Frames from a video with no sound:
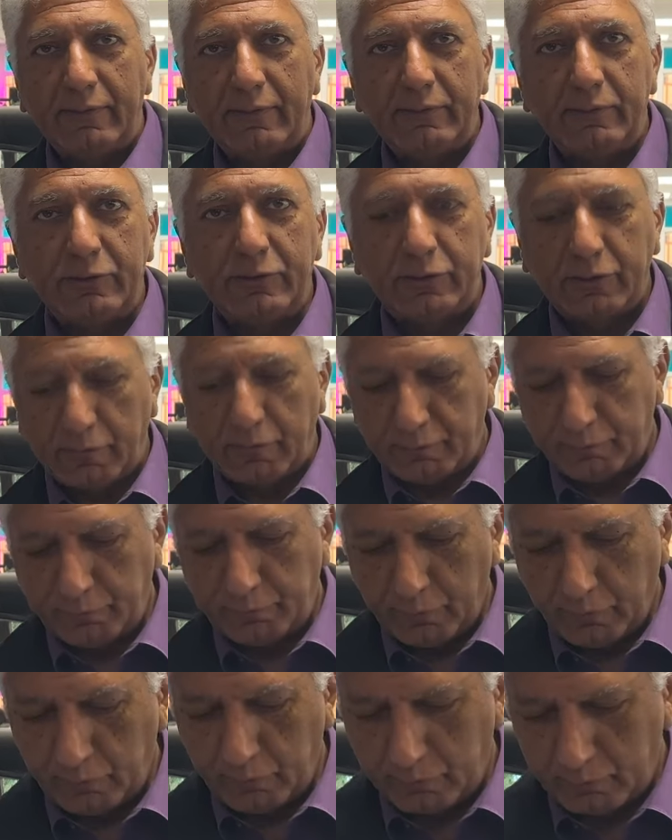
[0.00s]
which has got a
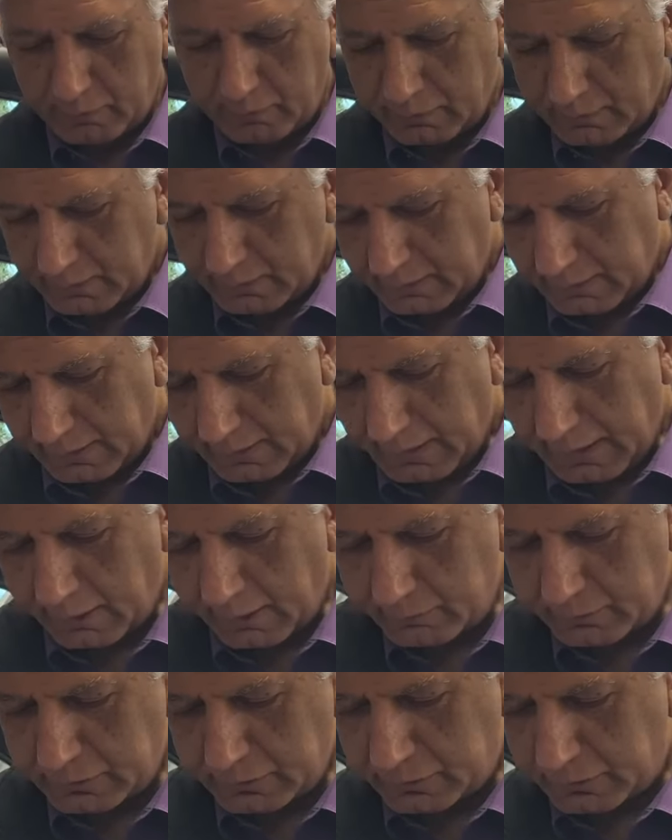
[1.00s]
full
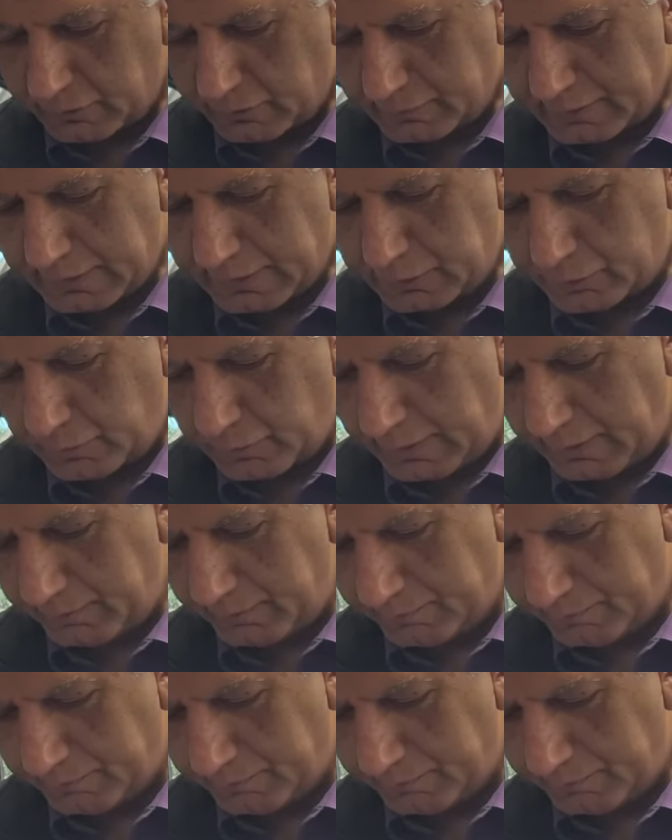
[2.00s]
Audi service history